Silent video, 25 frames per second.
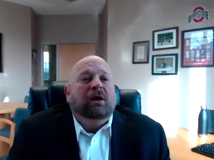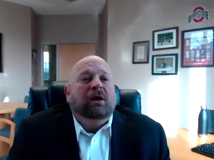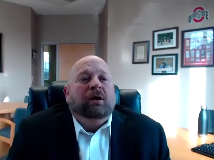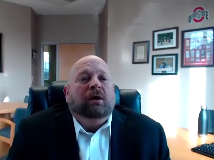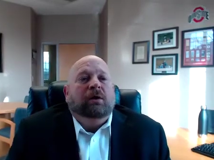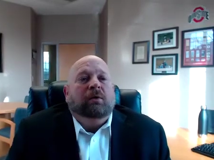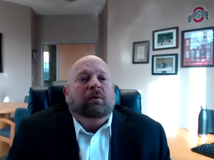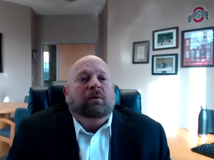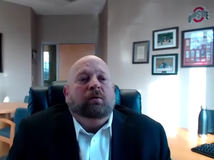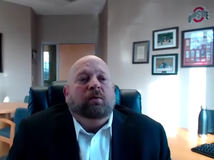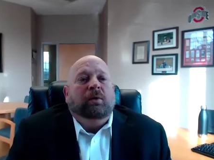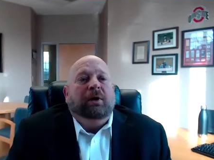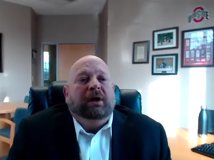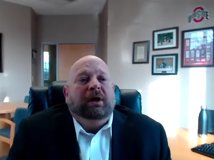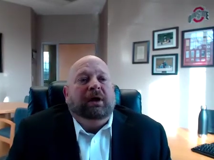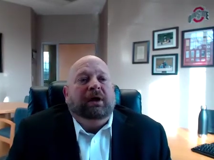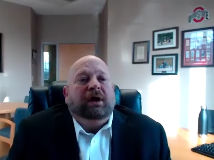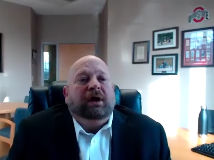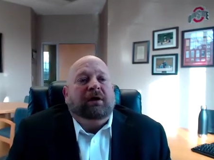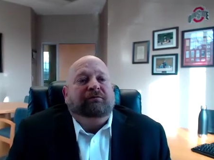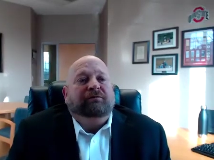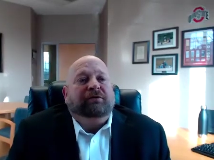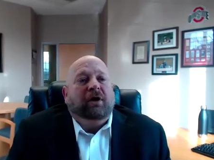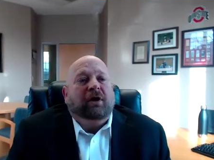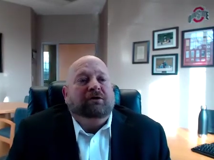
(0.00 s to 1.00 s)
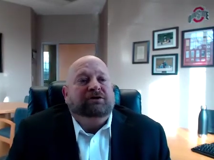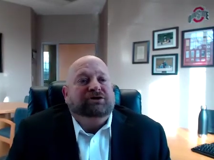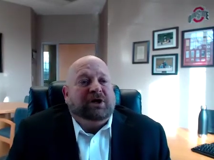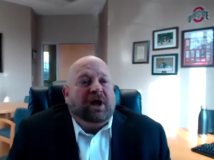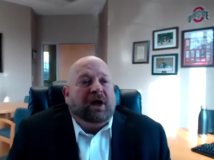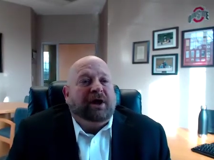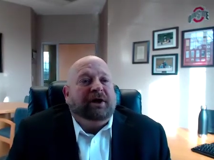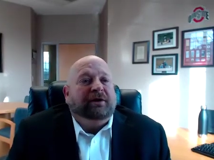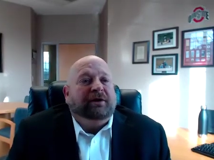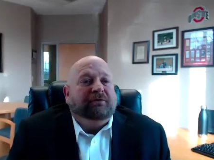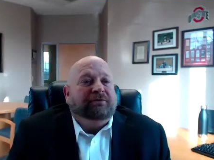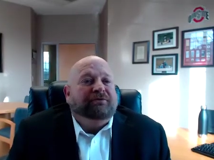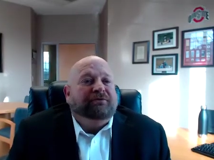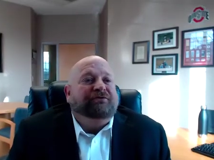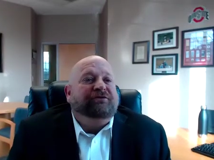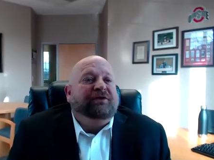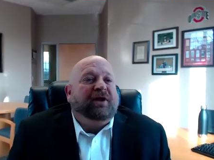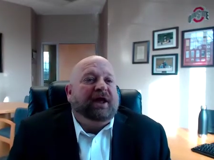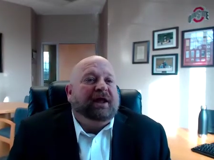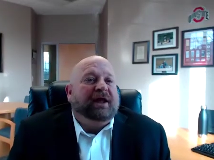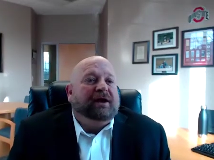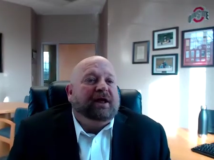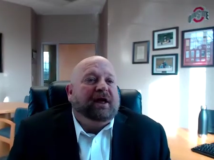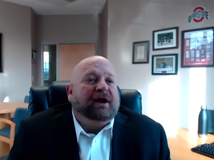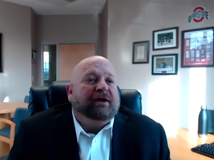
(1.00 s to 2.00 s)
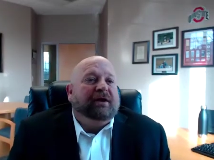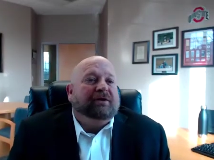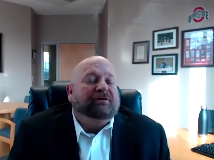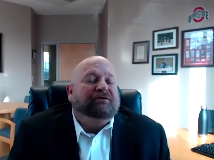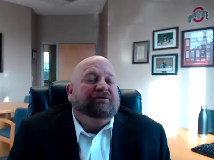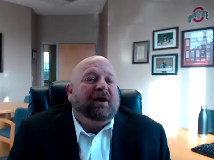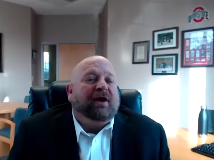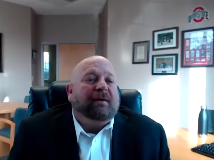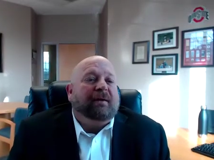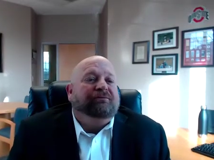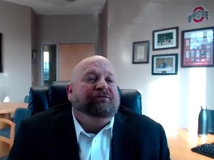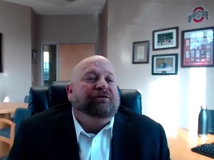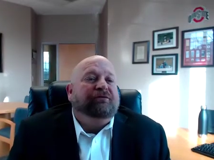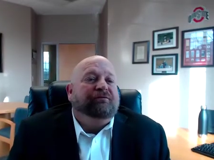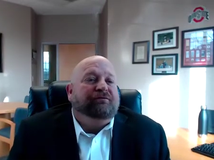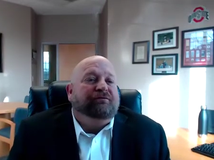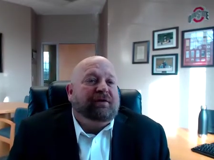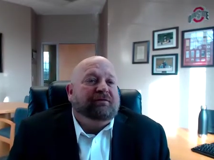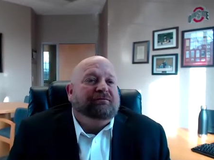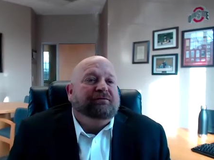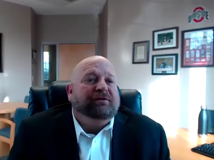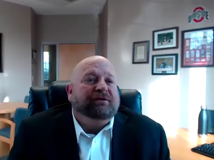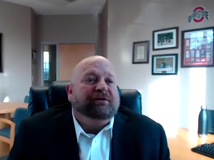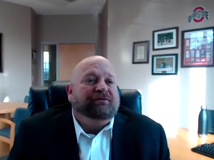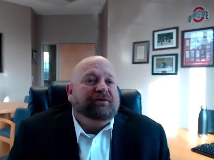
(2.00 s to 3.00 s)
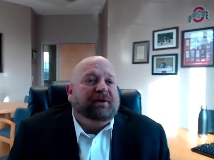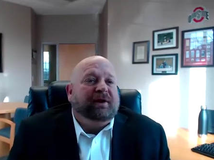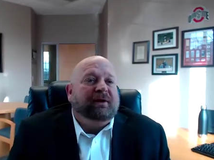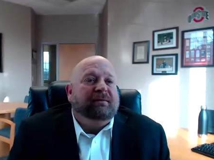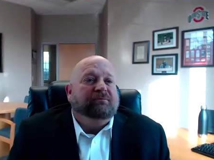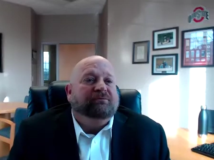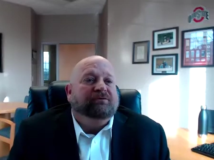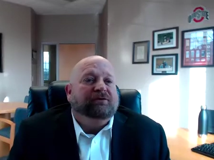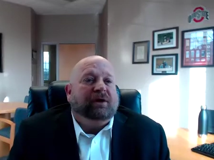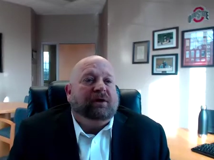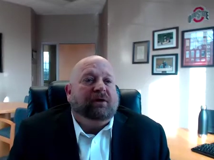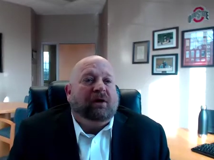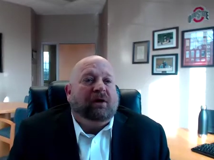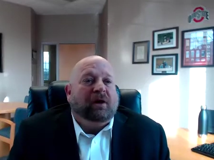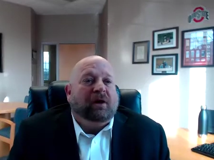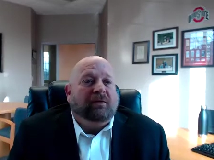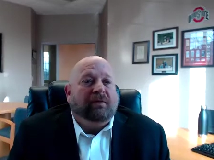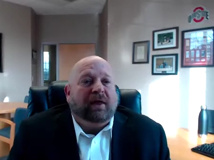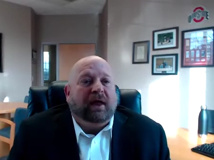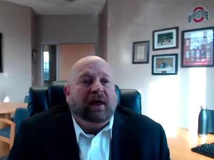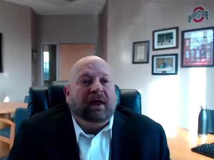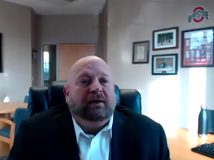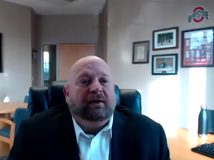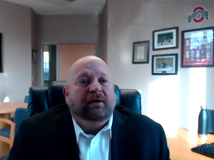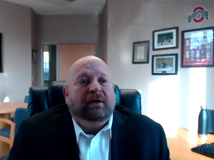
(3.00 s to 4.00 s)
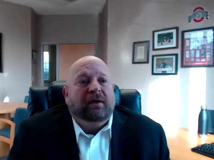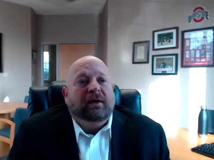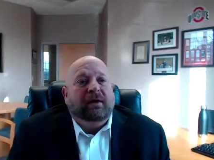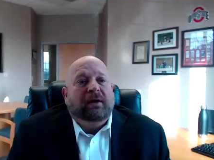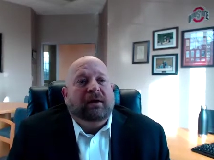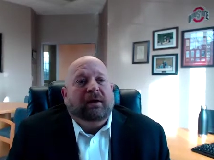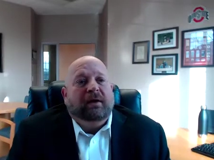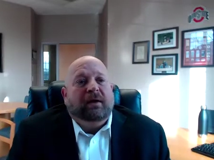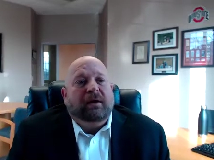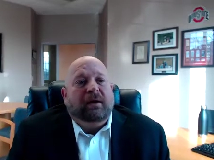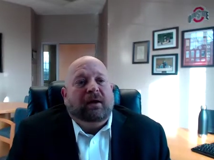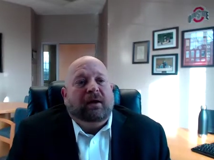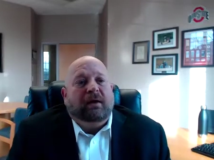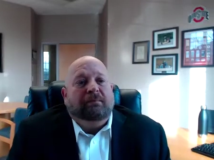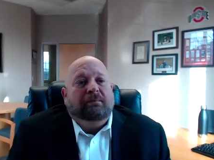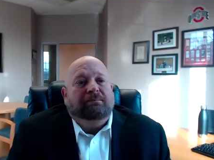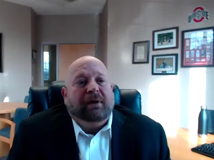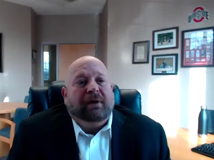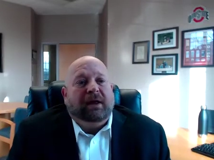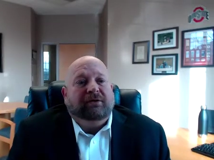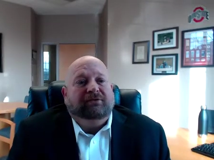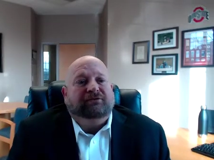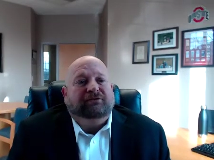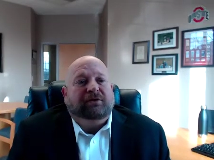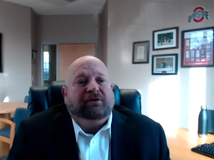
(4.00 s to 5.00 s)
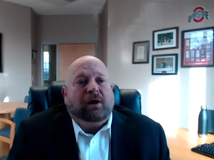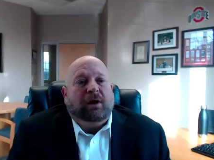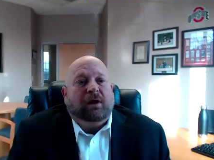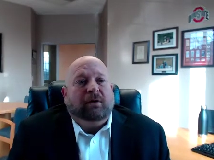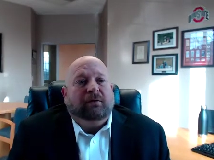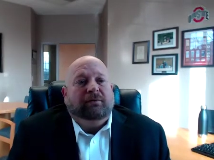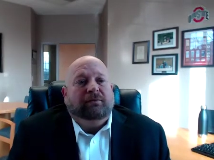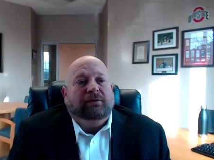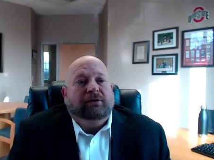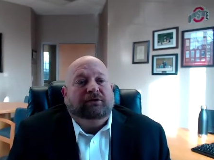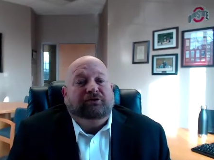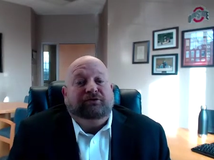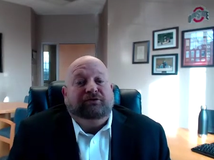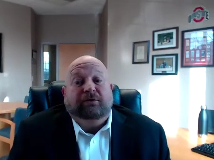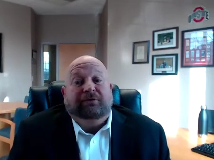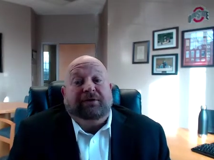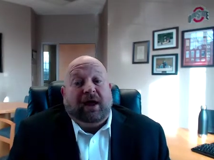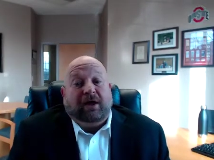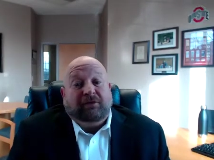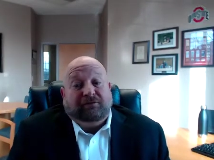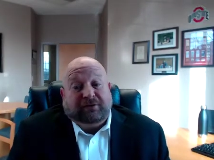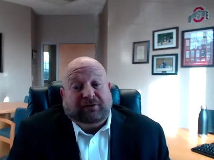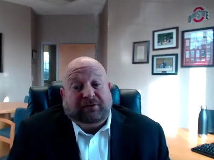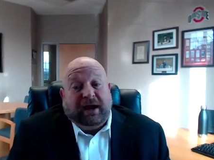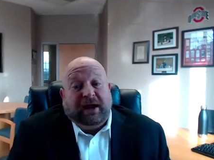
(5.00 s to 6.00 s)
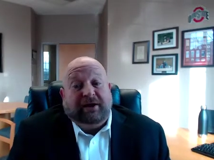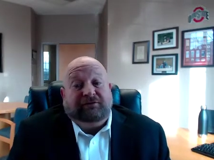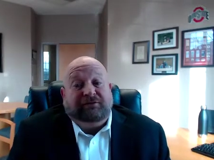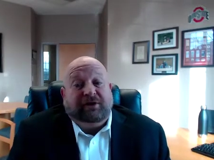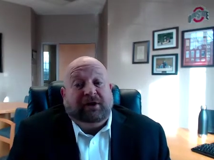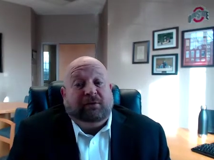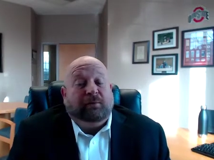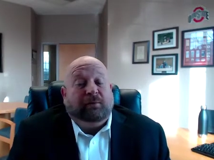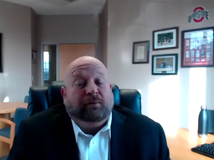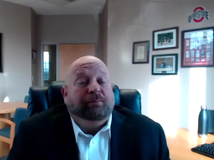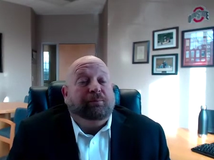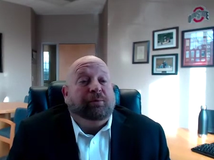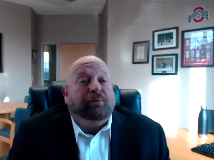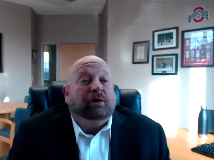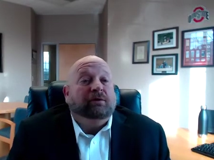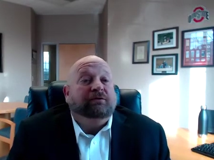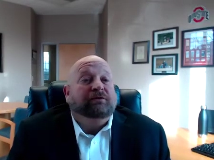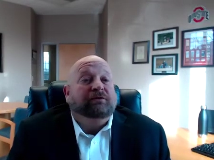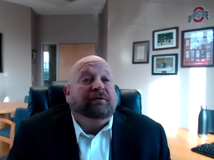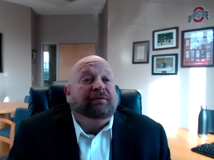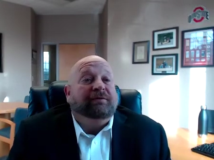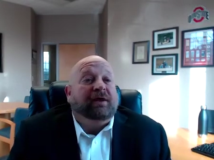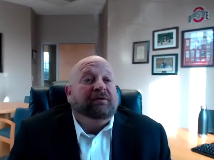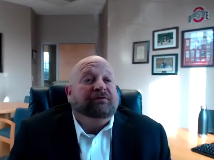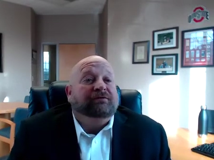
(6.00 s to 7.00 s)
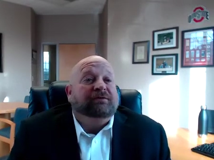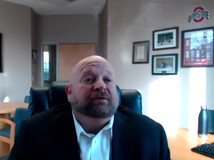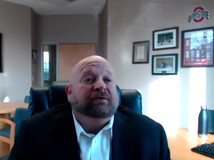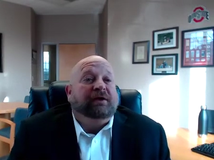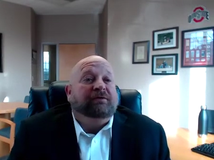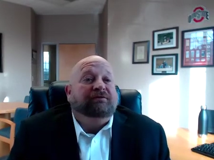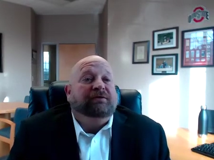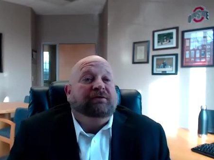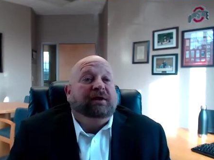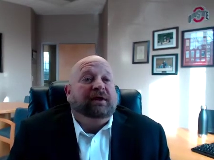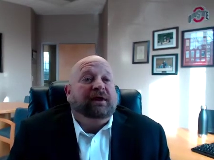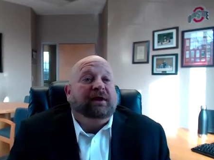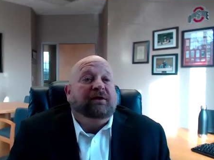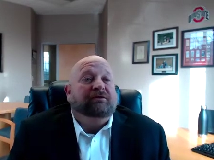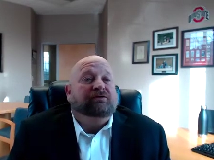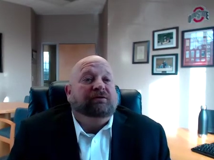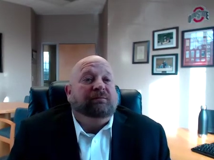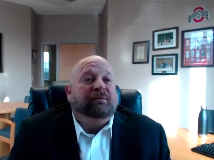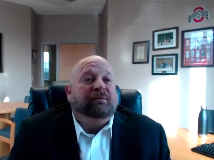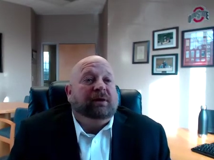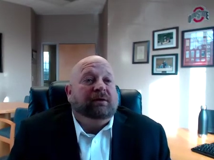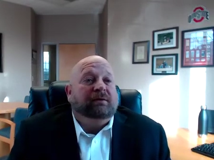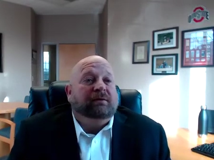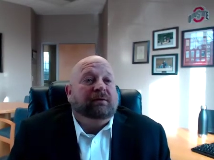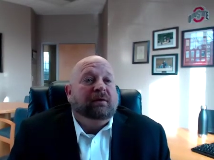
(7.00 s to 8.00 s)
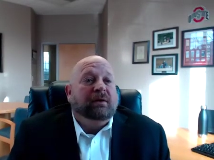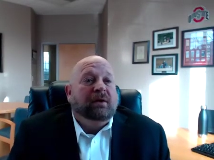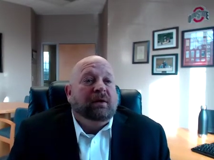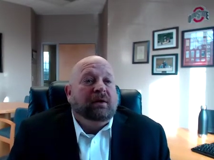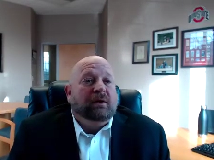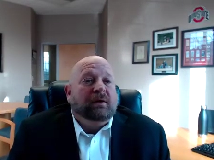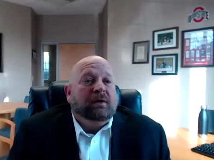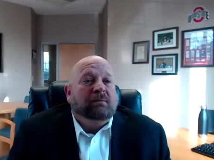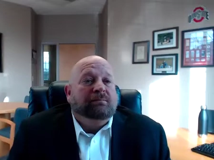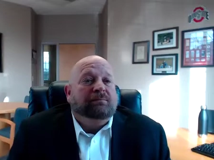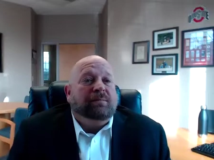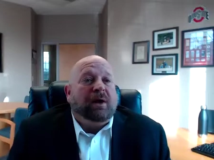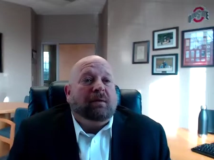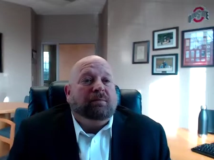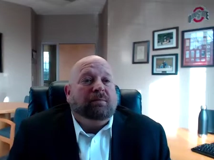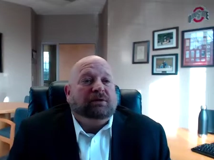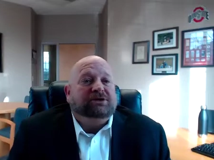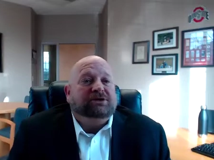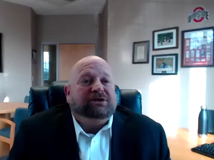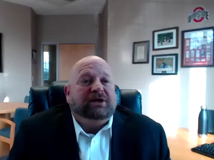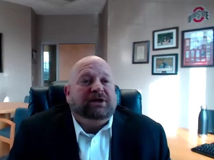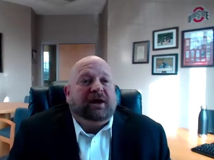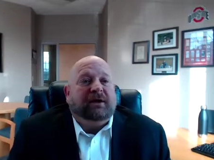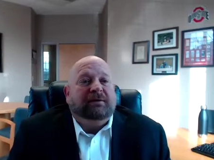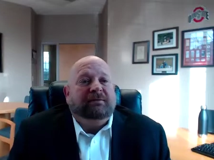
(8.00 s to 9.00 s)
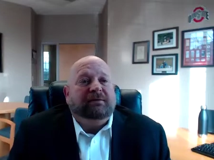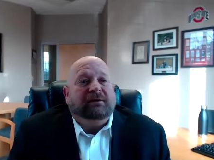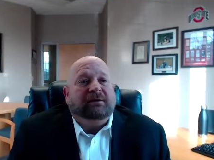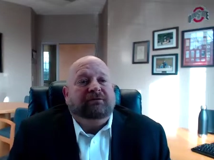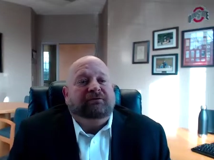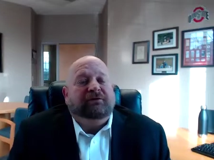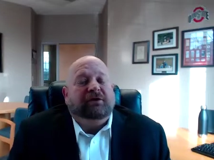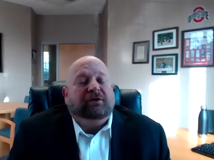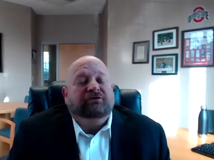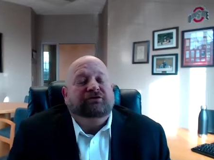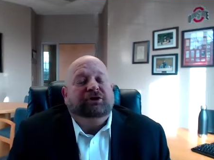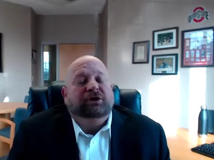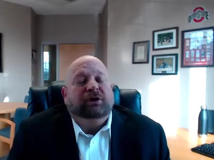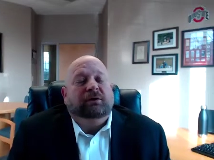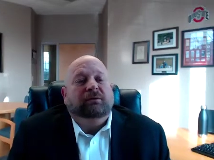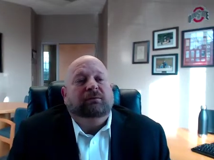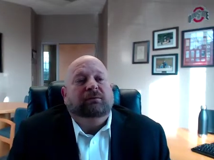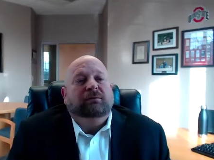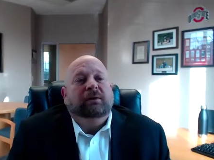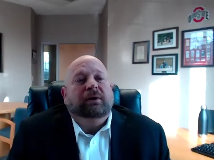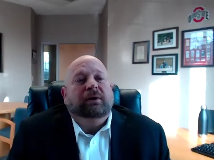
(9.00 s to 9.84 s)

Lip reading: we have coached 110 out of the top 250 teams that are on that, based on the 2018 report. 2019 hasn't been published yet until June.